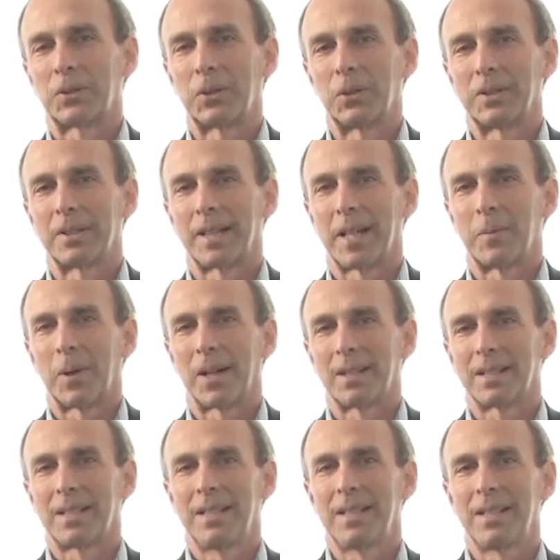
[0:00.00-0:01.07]
student at
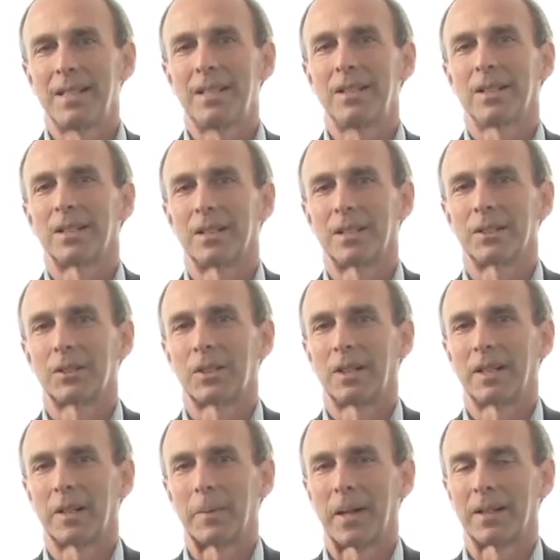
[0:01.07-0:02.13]
MIT, uh,
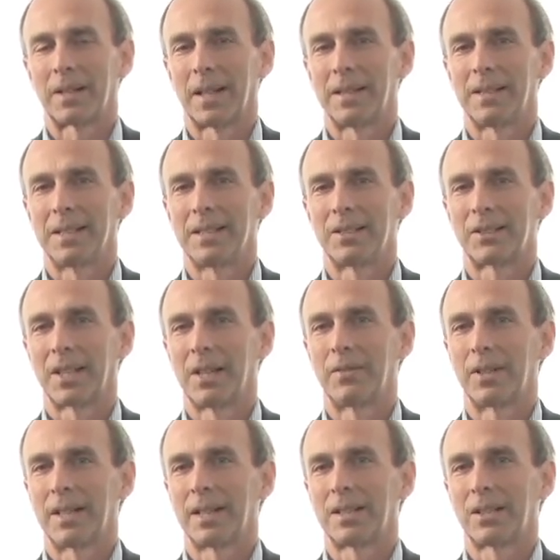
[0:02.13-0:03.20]
starting about
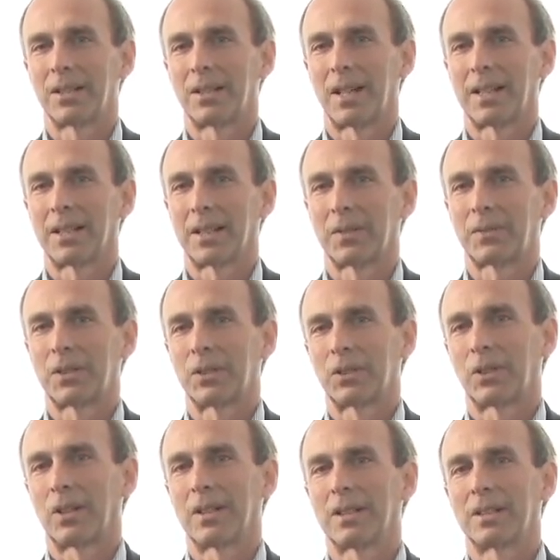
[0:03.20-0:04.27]
1970 till I left to
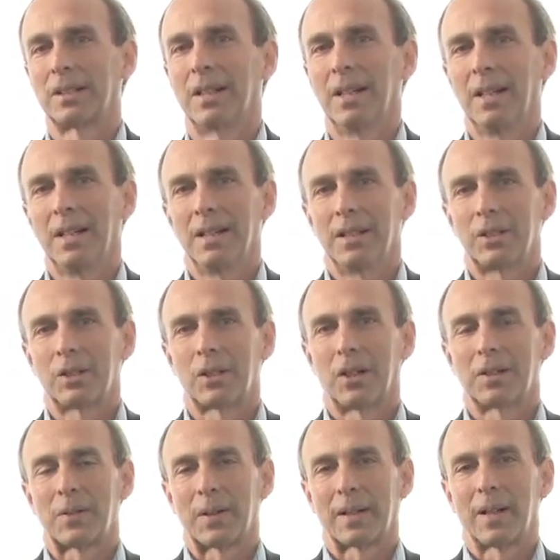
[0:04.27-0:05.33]
start
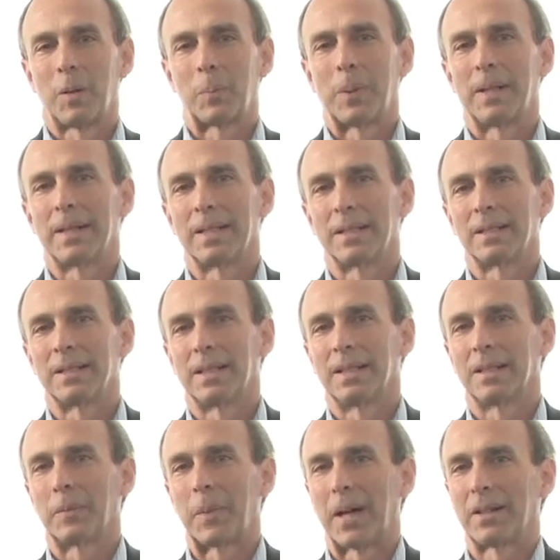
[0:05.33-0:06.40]
start the company in,
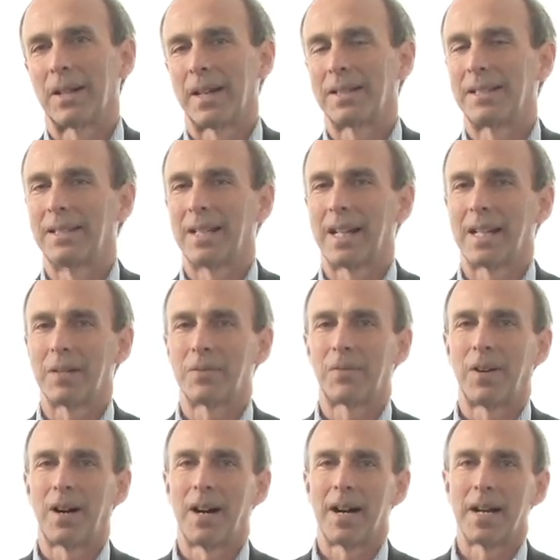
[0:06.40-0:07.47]
in about
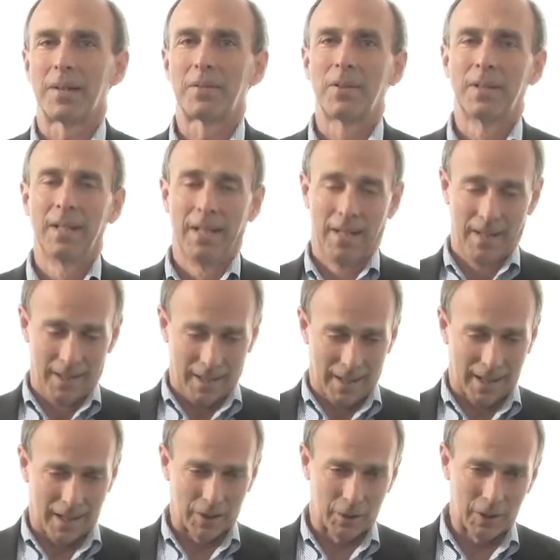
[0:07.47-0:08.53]
1985.
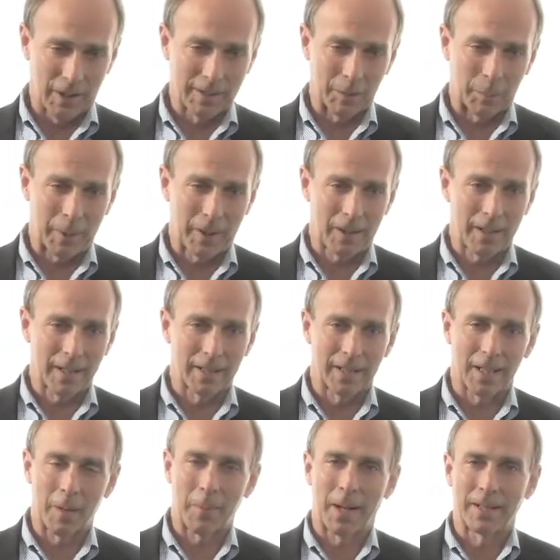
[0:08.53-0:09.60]
Uh, during the period
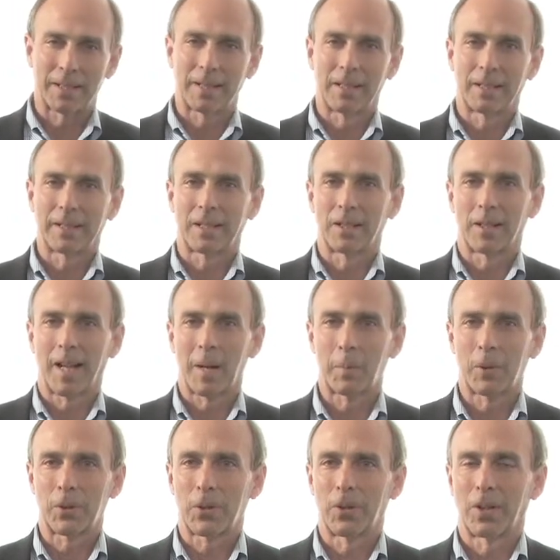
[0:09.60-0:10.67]
at MIT Lincoln
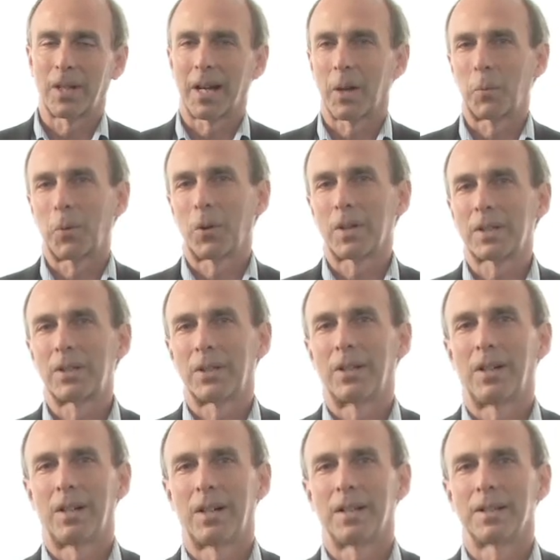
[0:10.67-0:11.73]
Laboratory, I worked
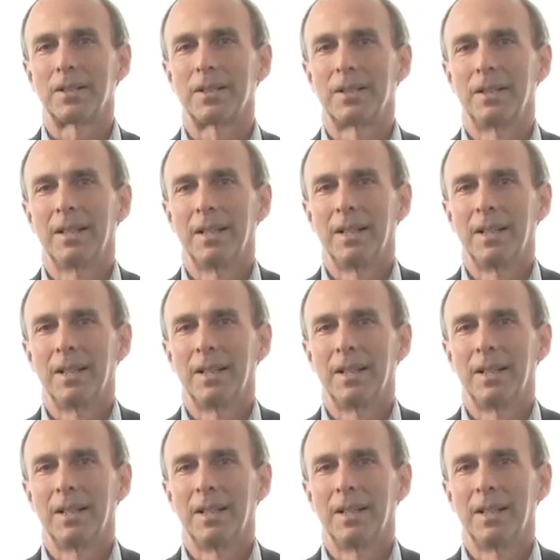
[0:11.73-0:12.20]
on